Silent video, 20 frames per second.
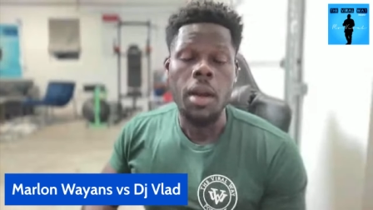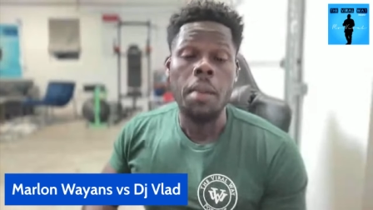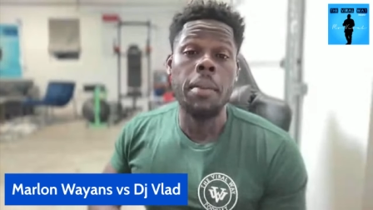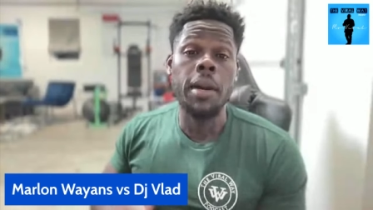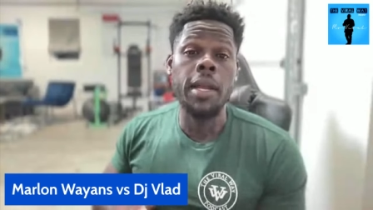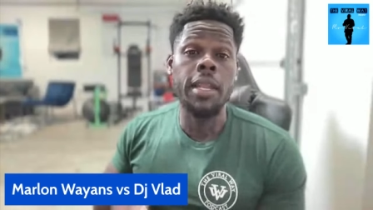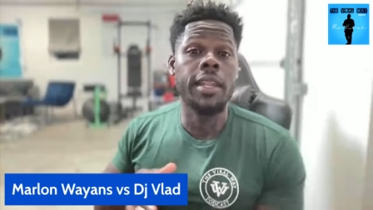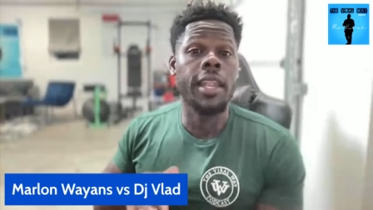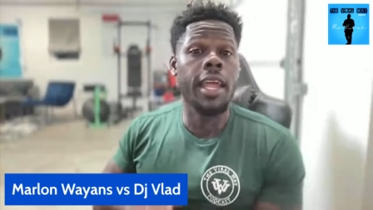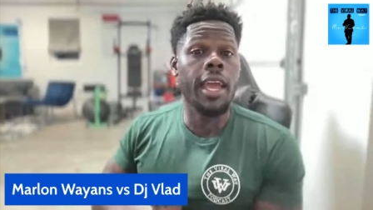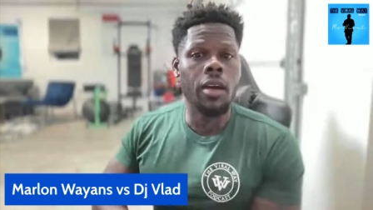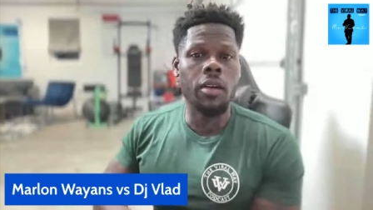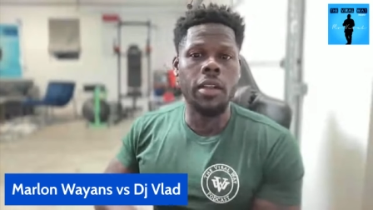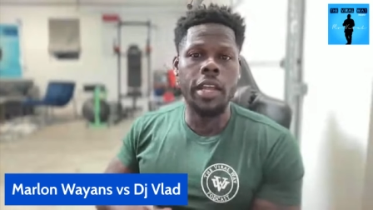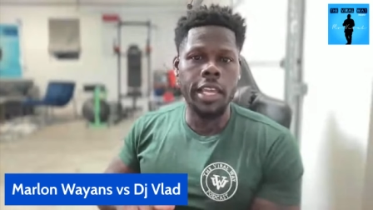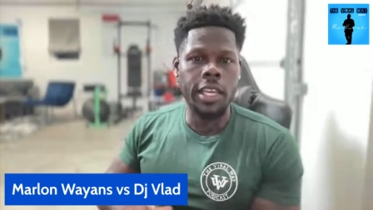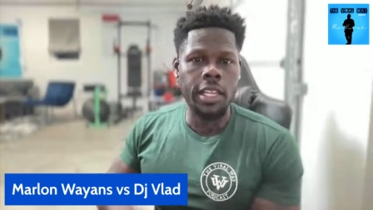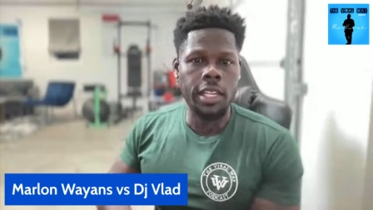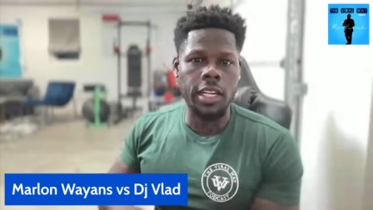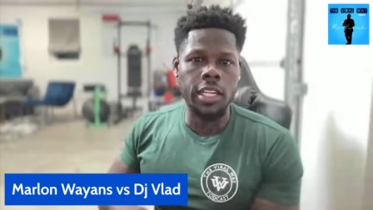But now that
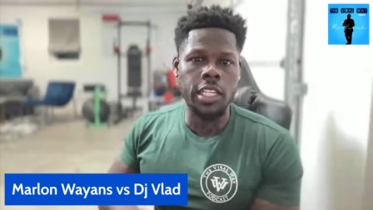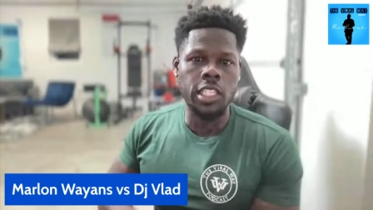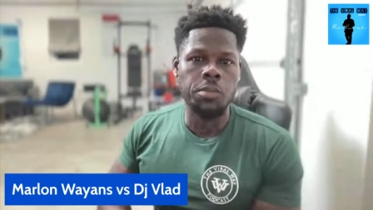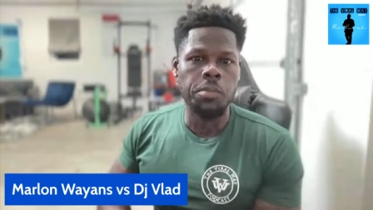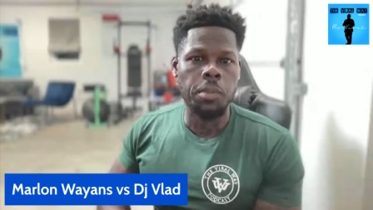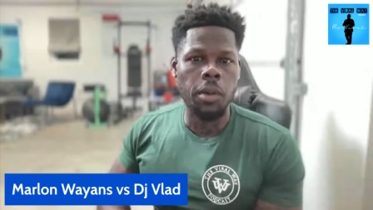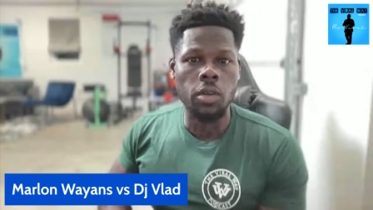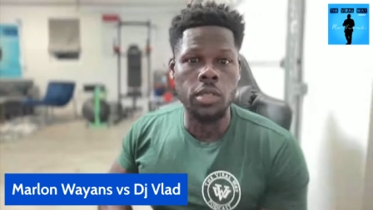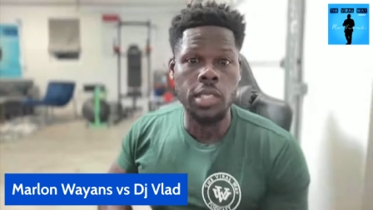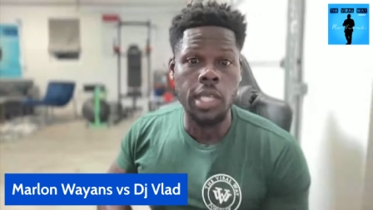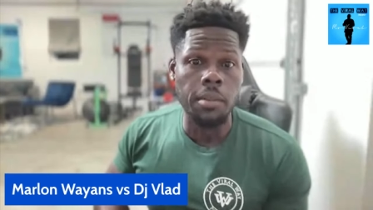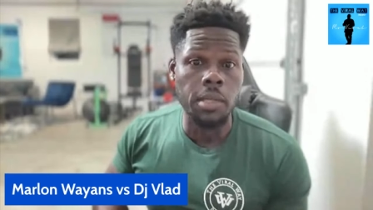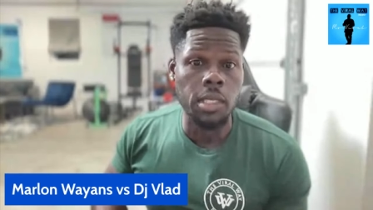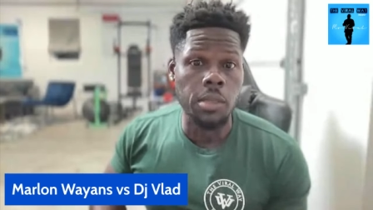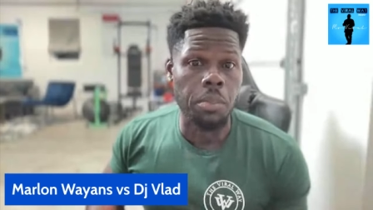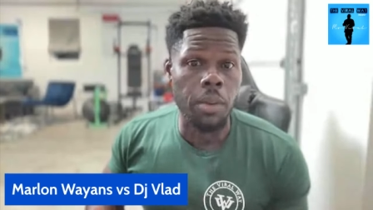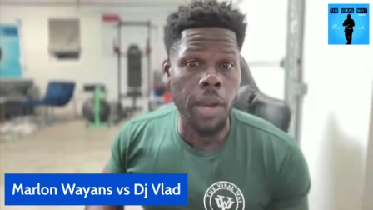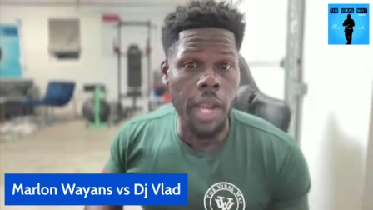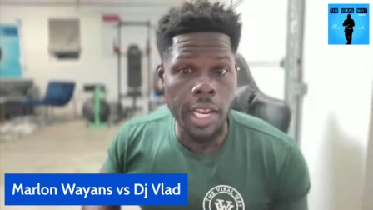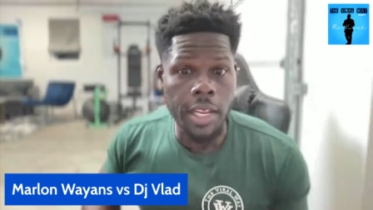he doesn't expose how much
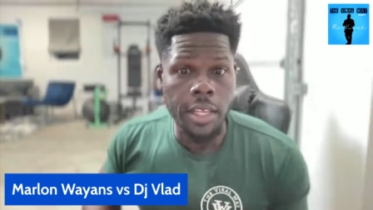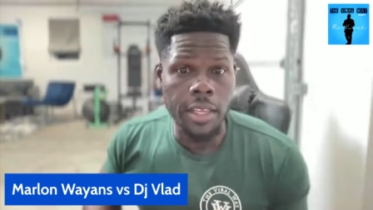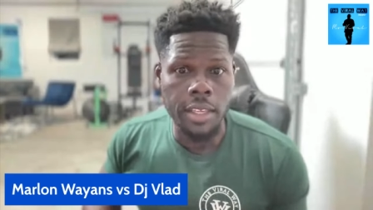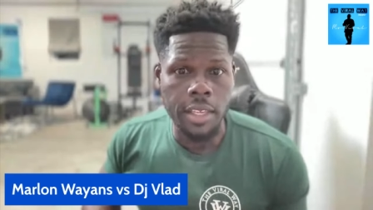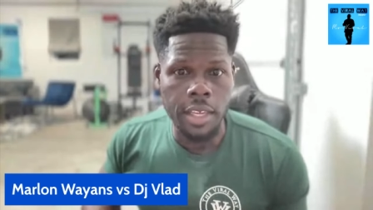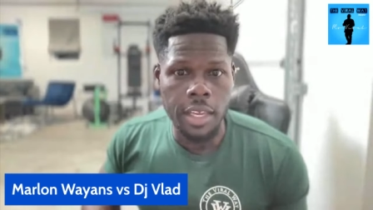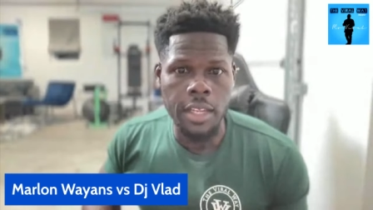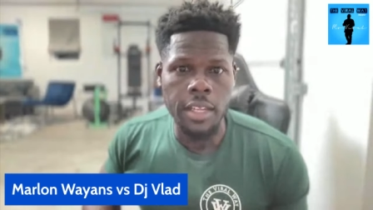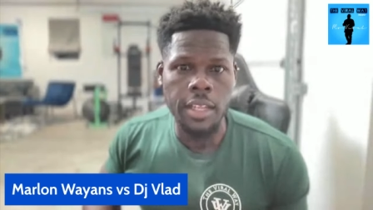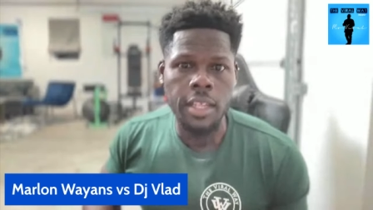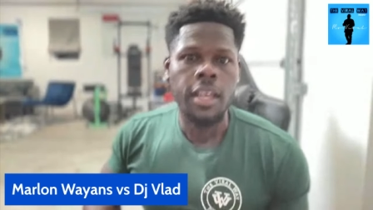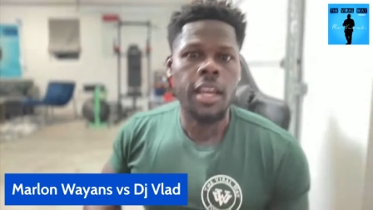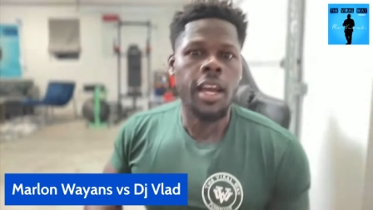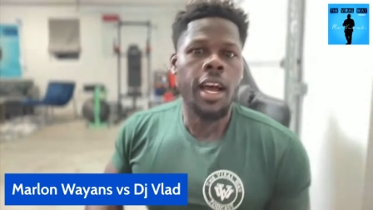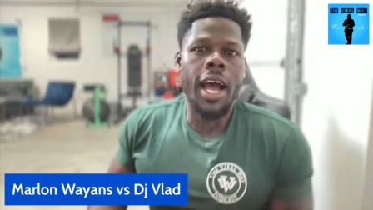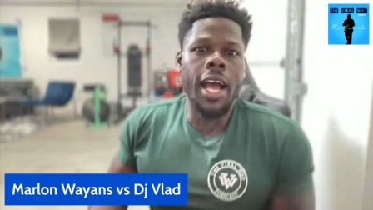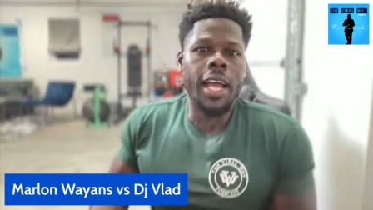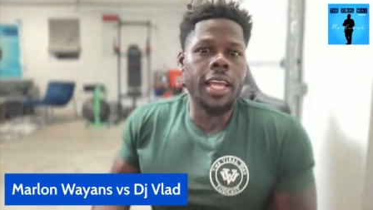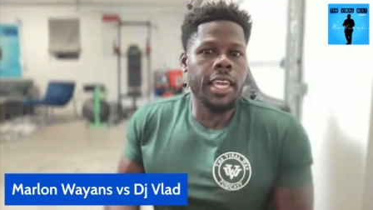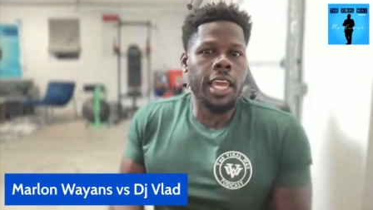bread he getting,
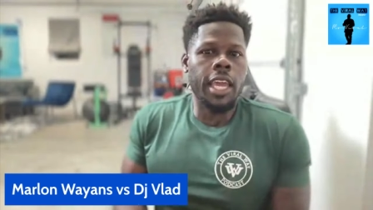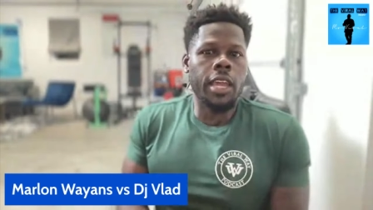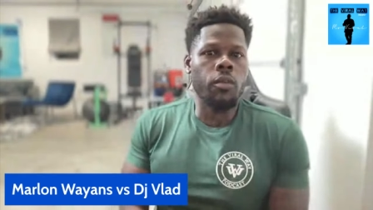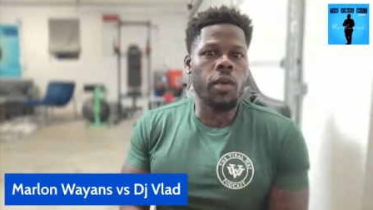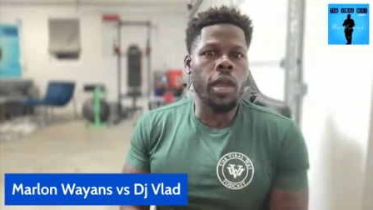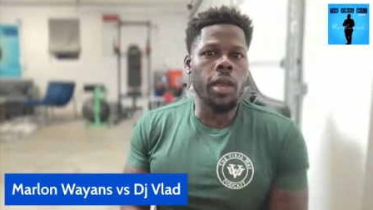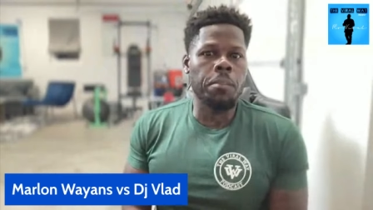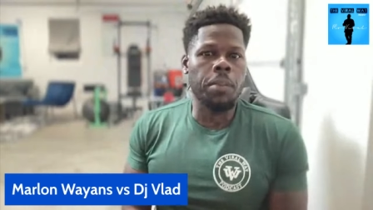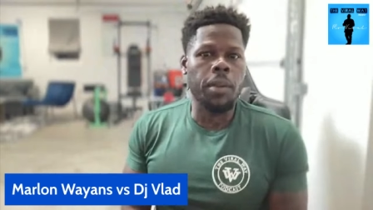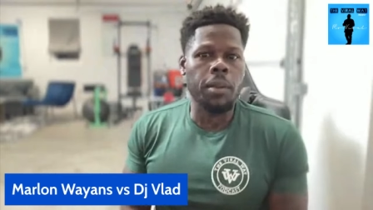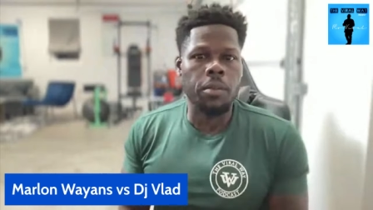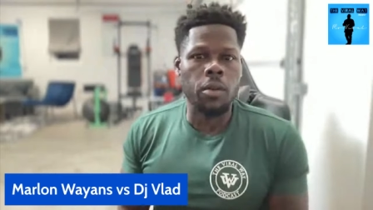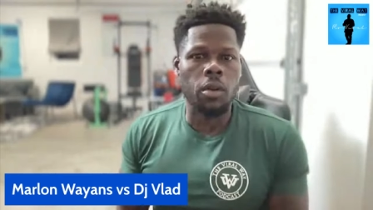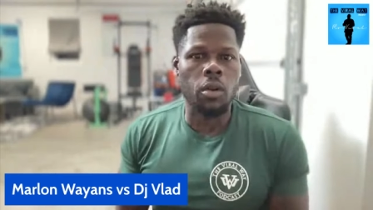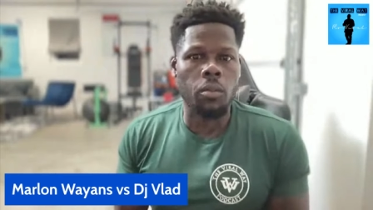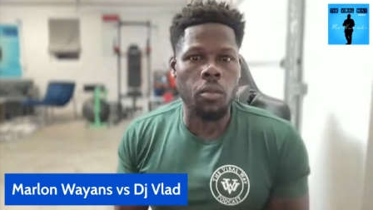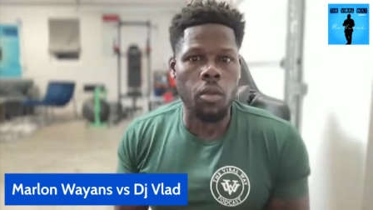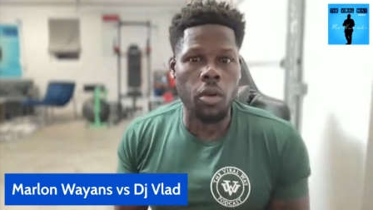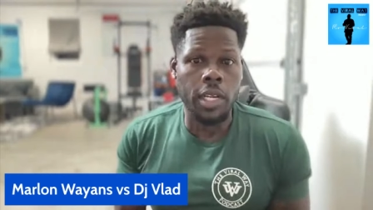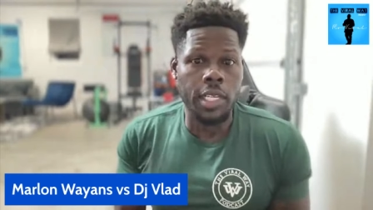I can't rape people no
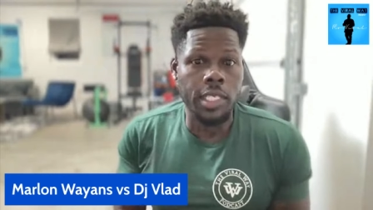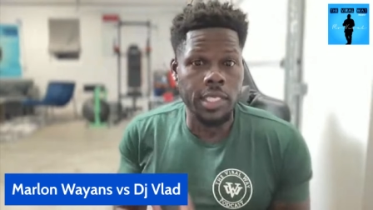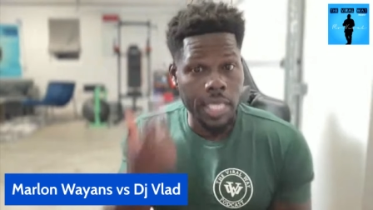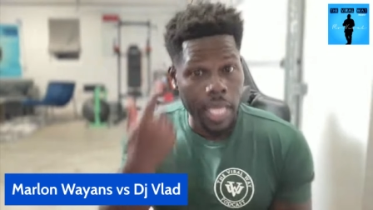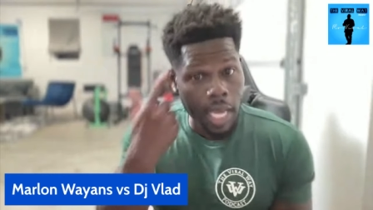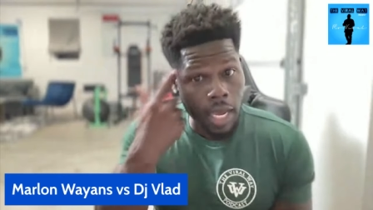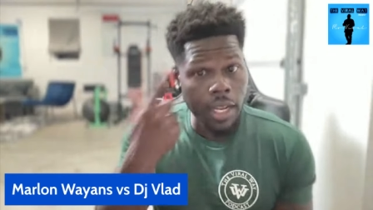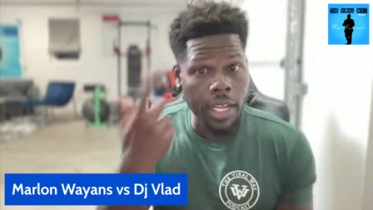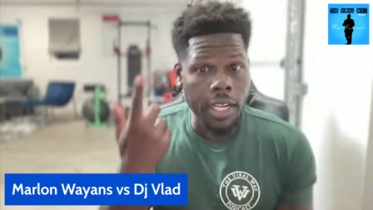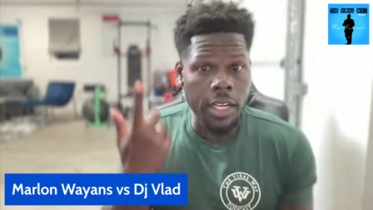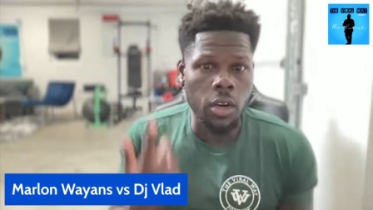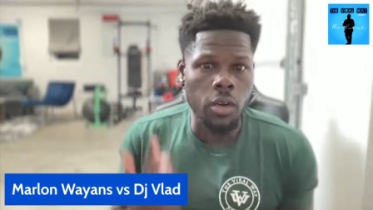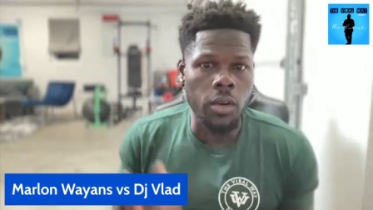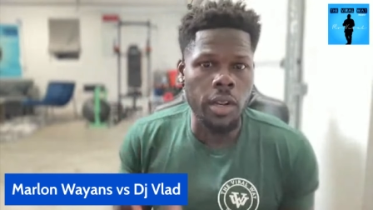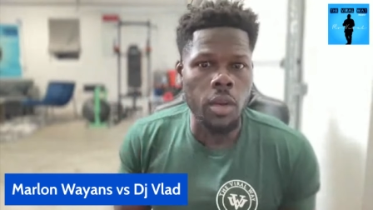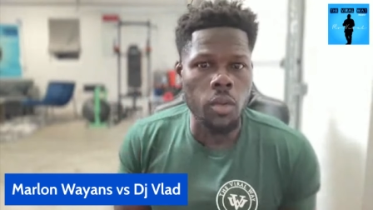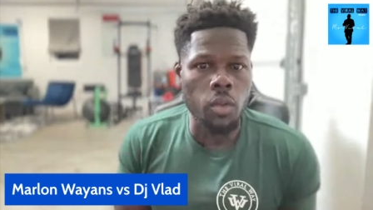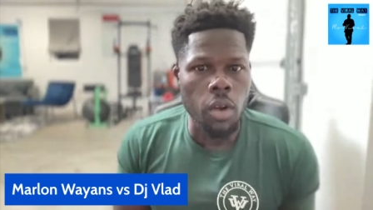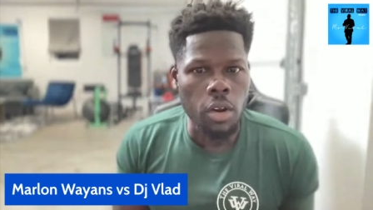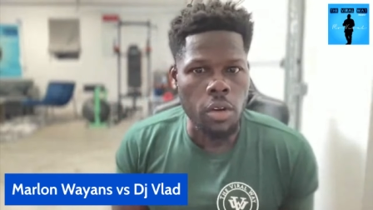more because now they know
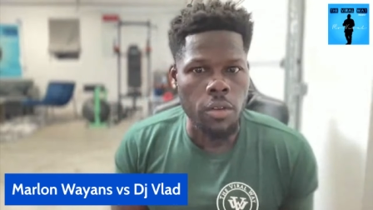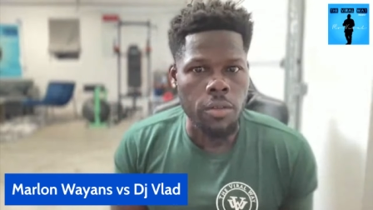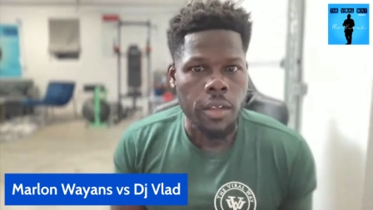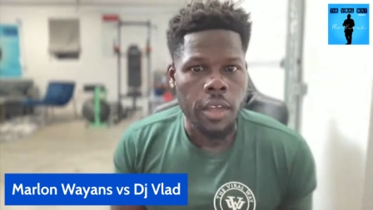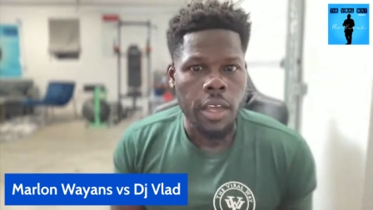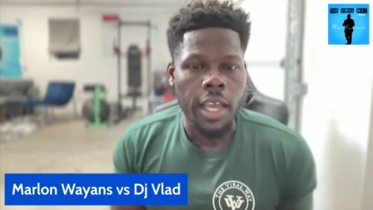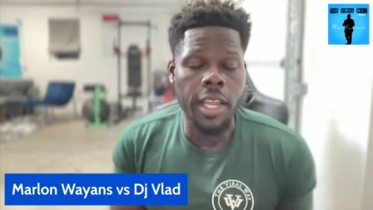they worth.